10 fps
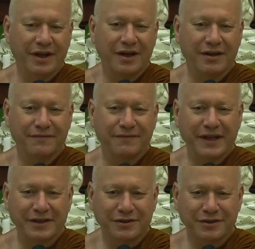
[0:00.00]
are
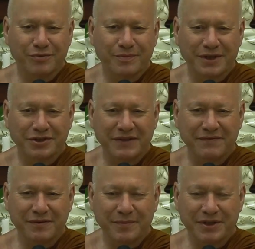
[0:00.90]
fed so much
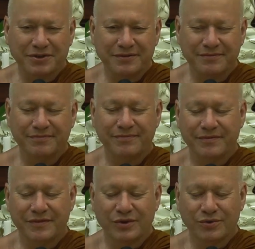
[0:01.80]
information
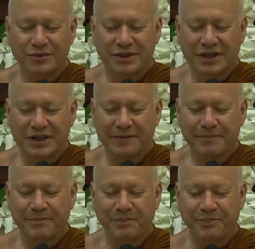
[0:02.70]
all the time